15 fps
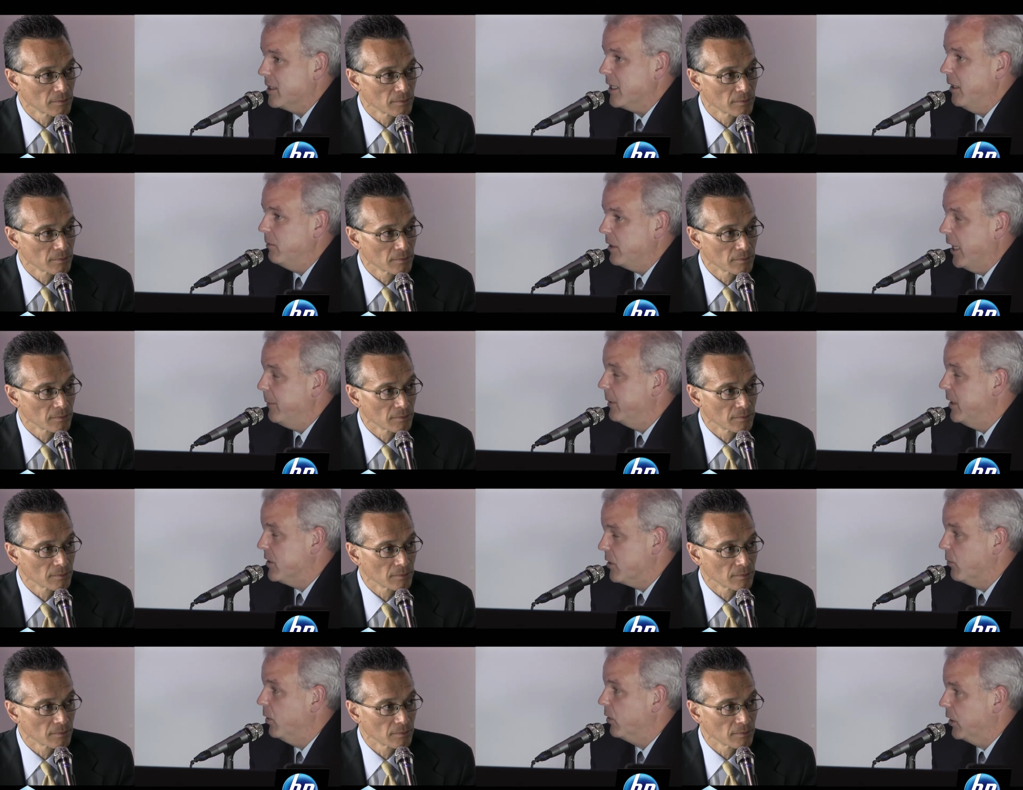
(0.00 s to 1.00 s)
Speaker 1: but at the same
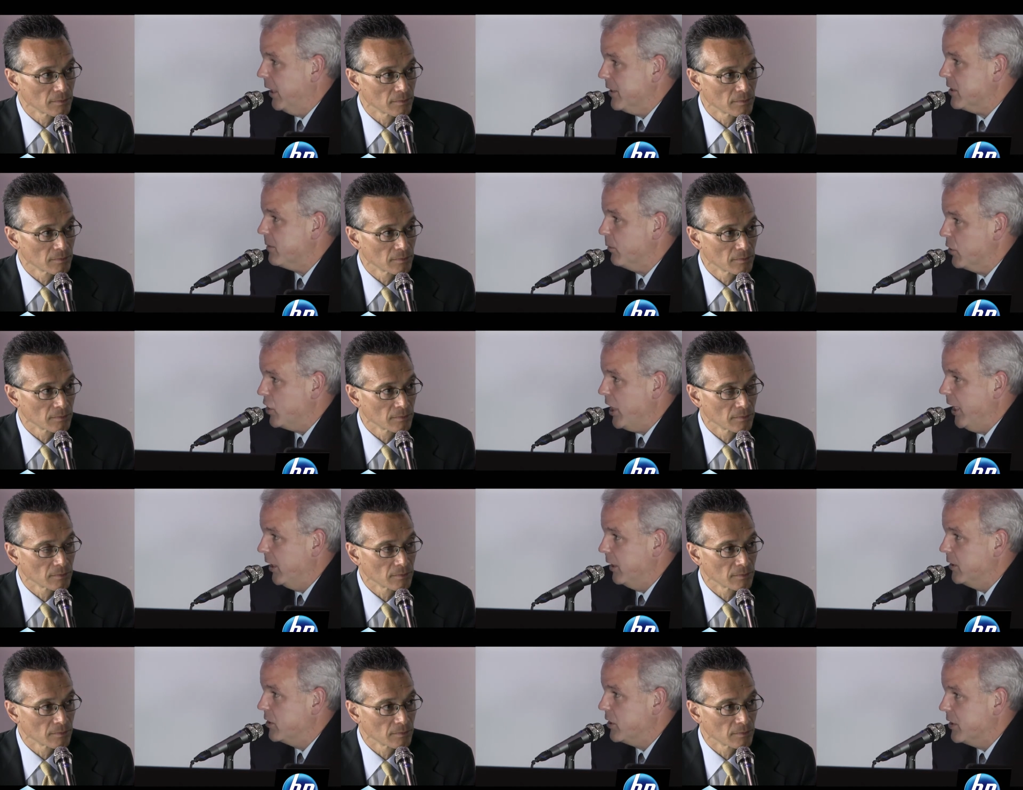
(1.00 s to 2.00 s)
time it is a real
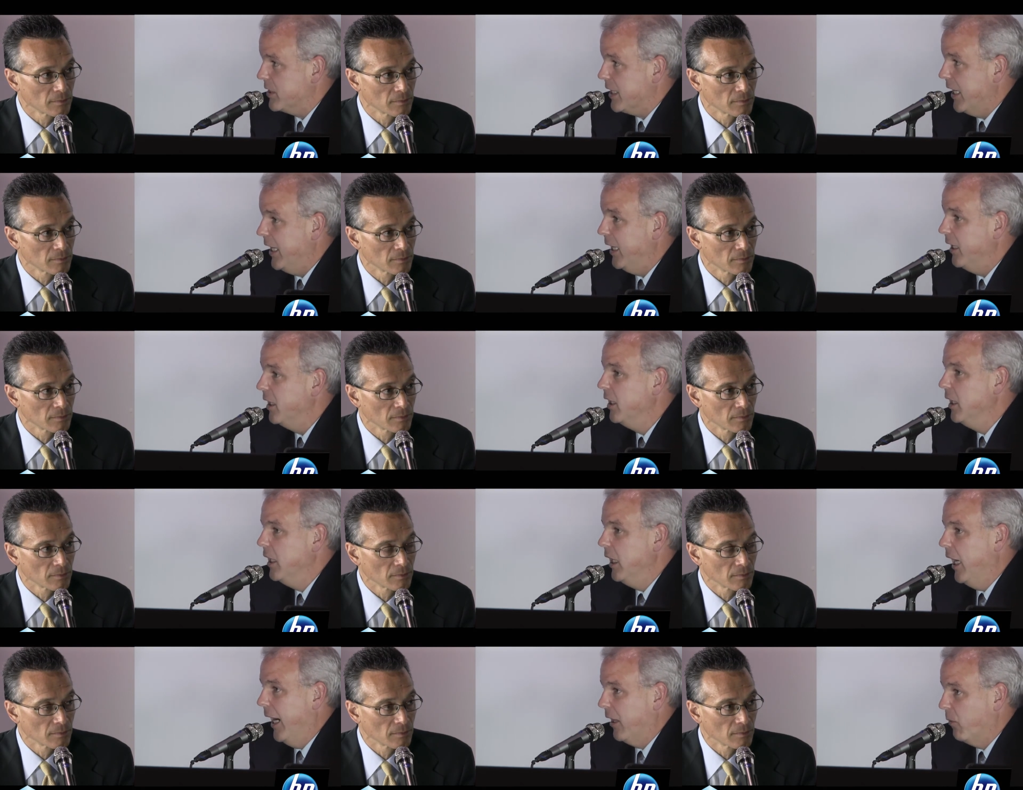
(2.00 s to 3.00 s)
customer challenge to
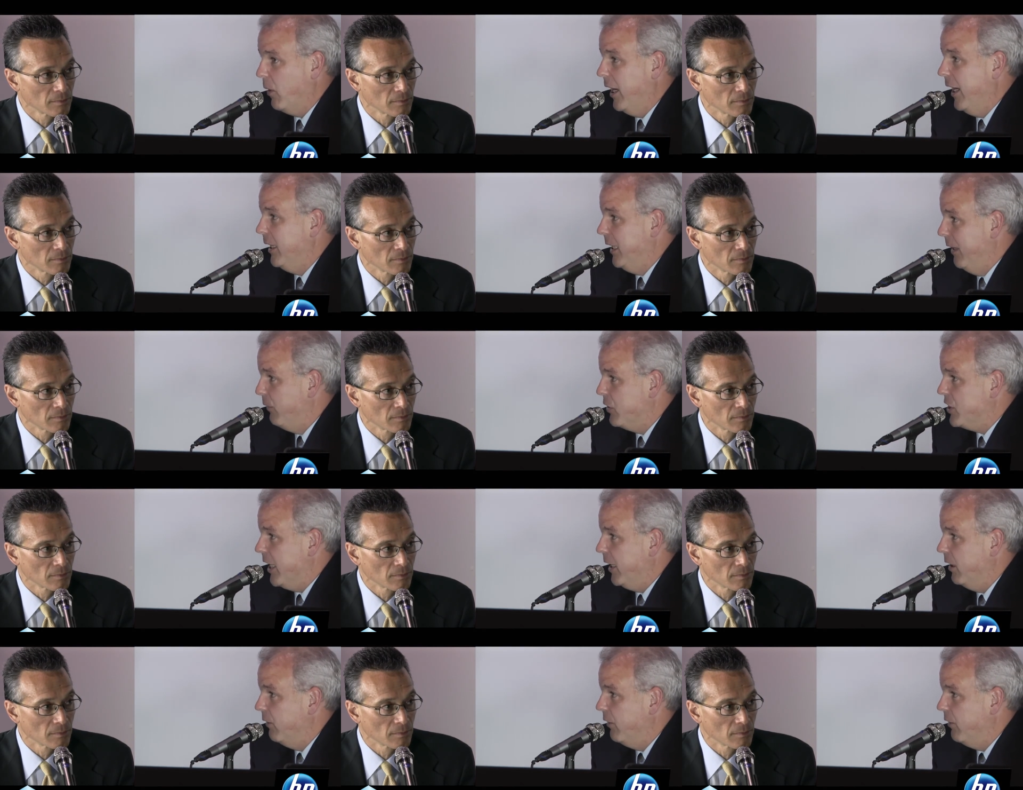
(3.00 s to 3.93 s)
say how do i leverage